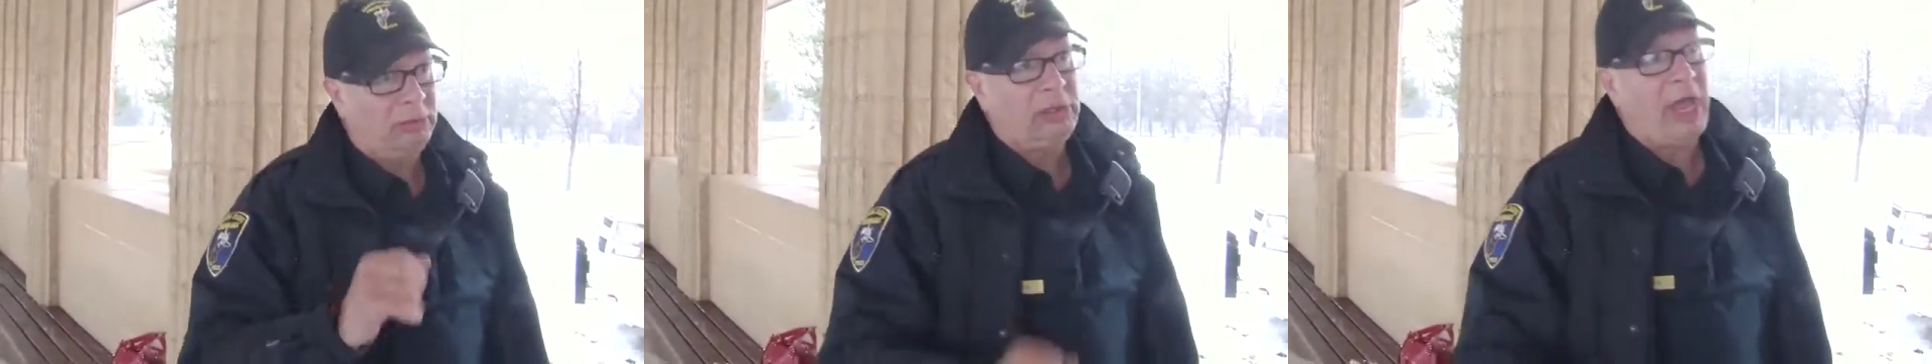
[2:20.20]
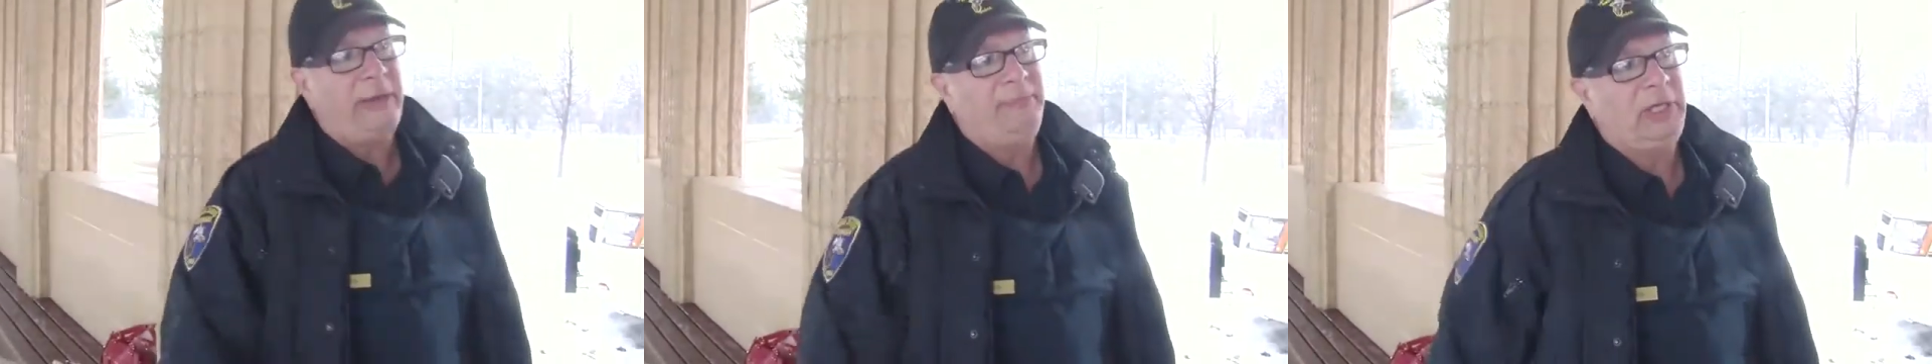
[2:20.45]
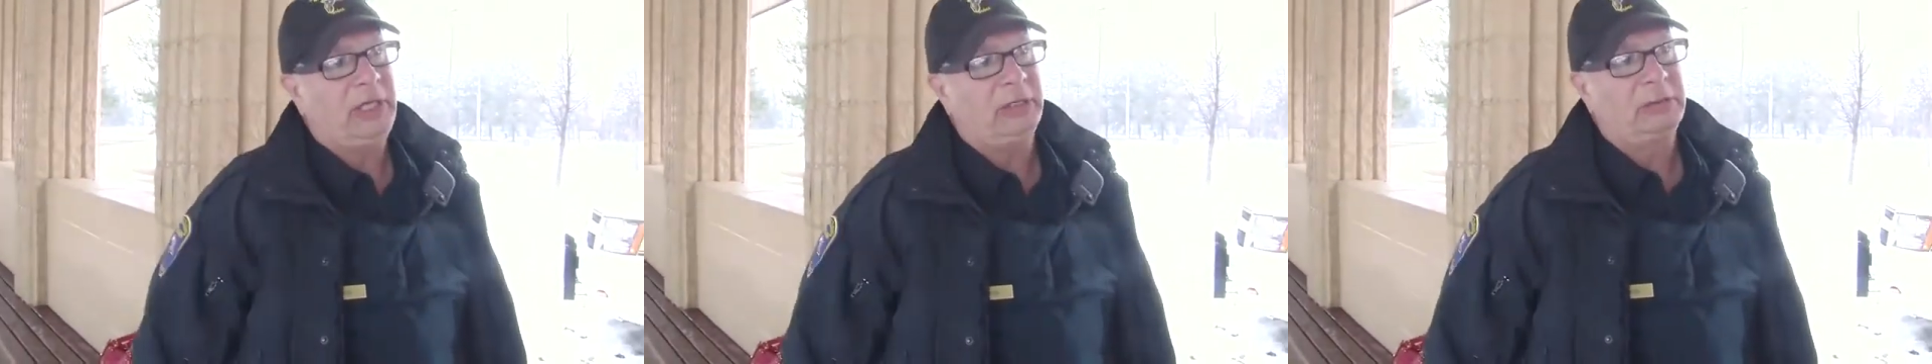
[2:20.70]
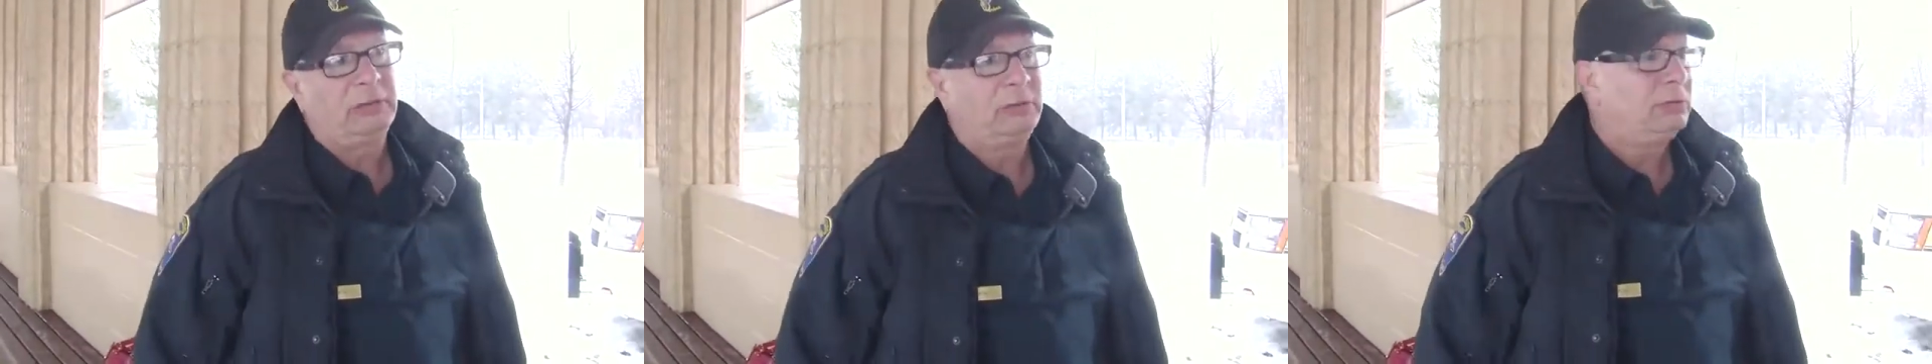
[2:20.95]
with diabetes?
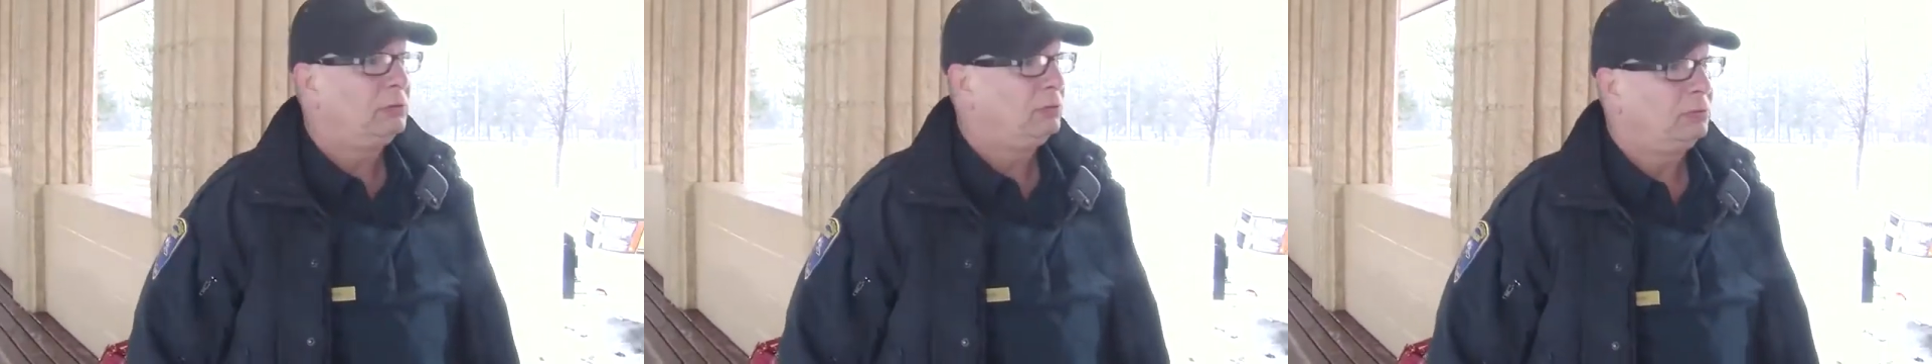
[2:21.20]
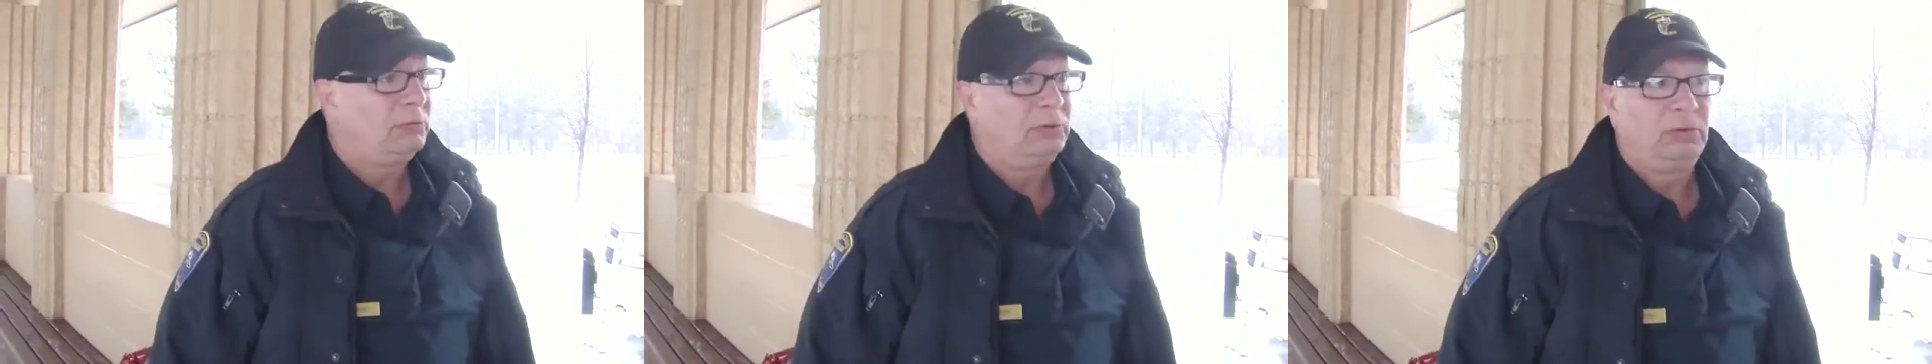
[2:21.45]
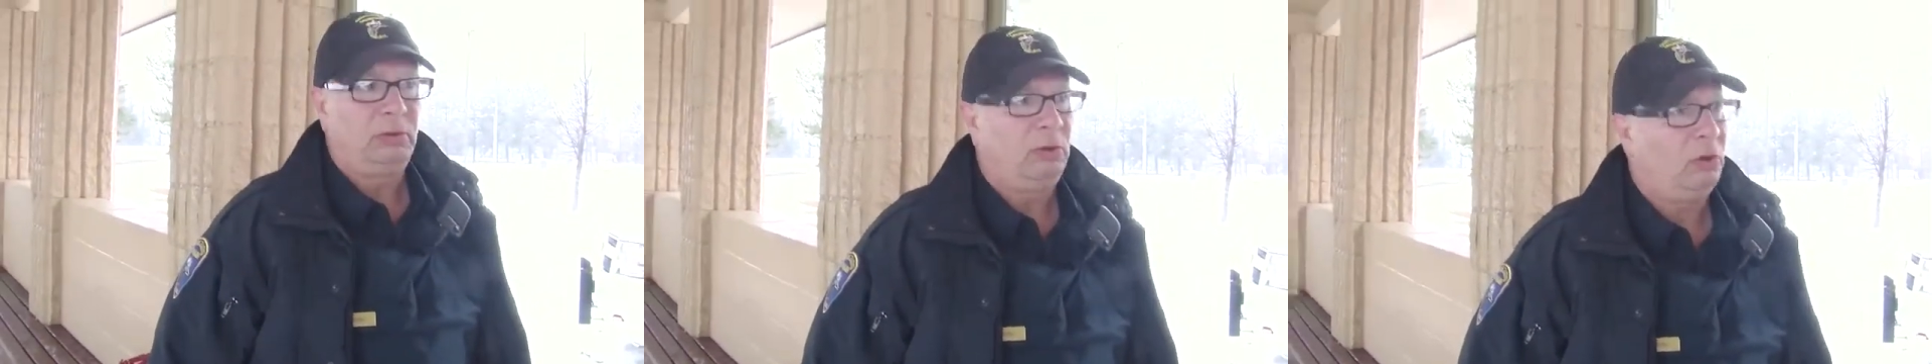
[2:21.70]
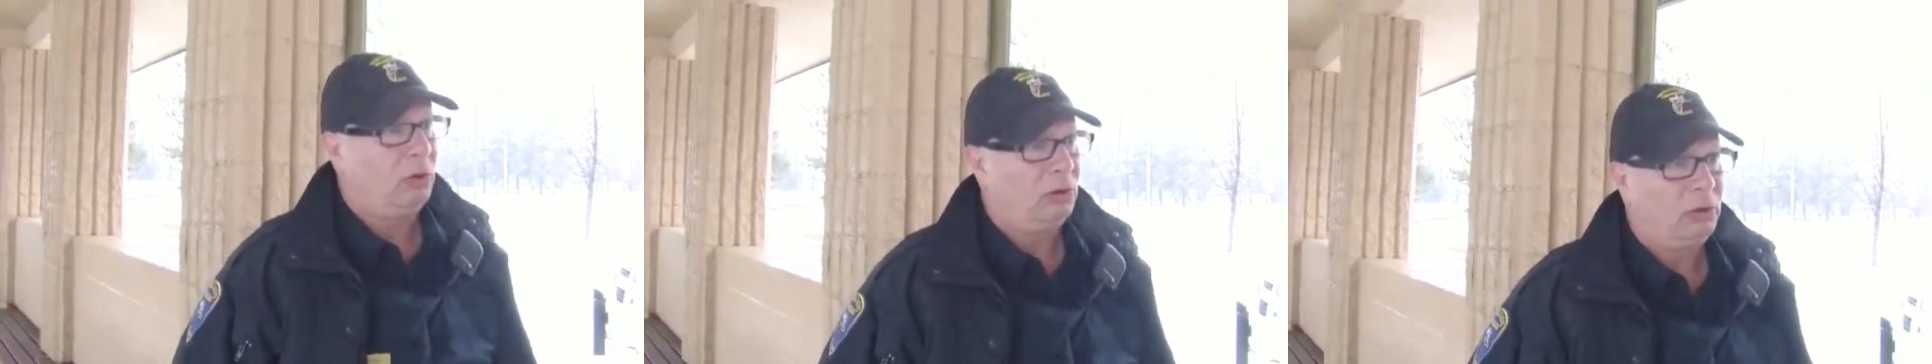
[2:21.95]

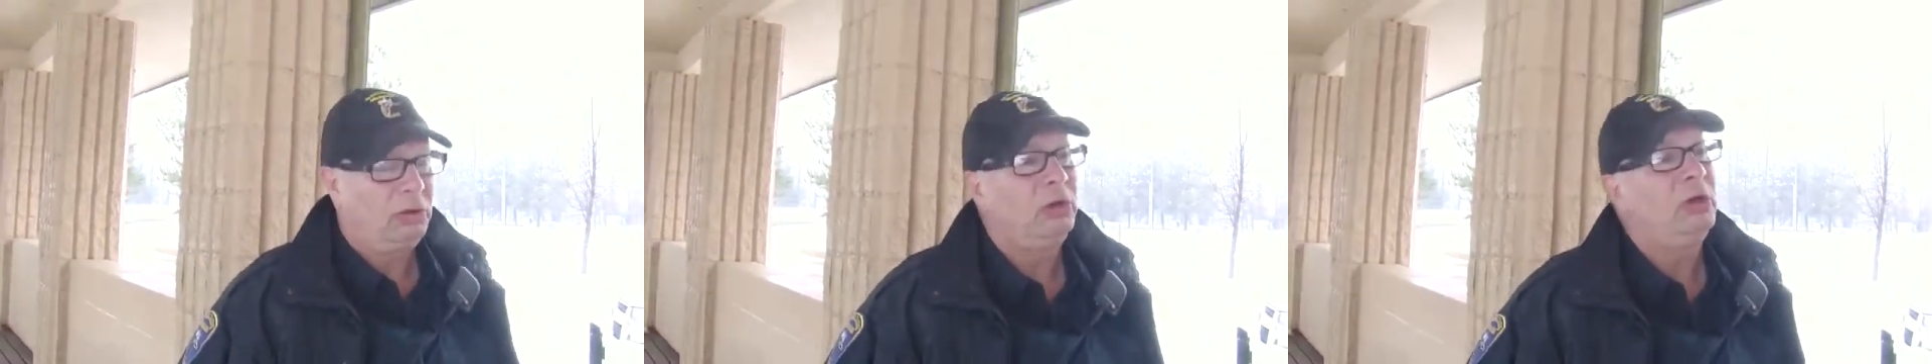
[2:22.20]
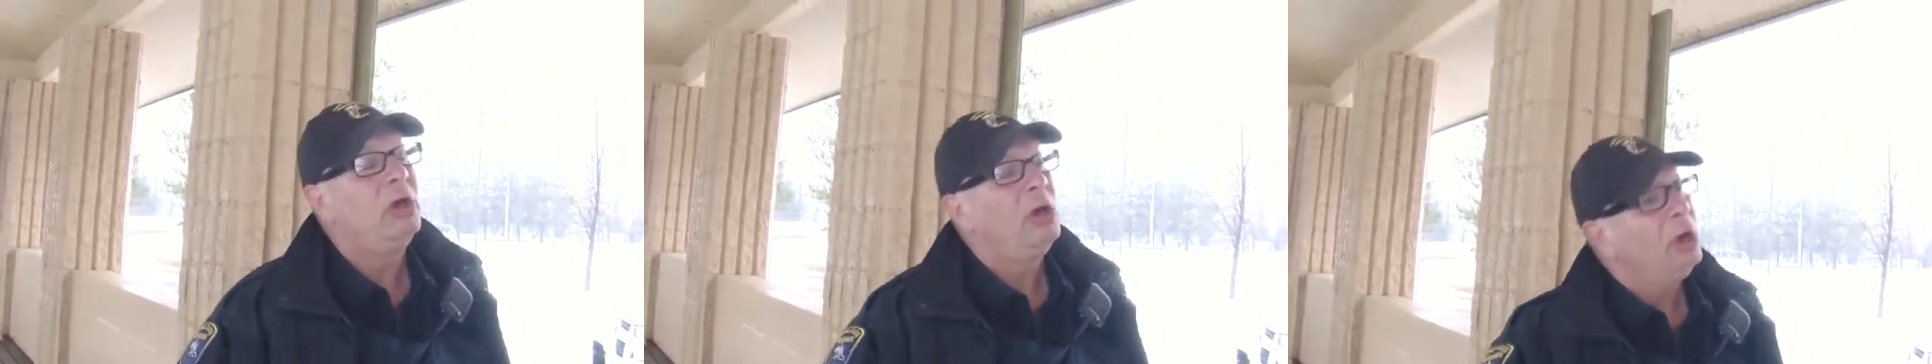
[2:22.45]
No. Good.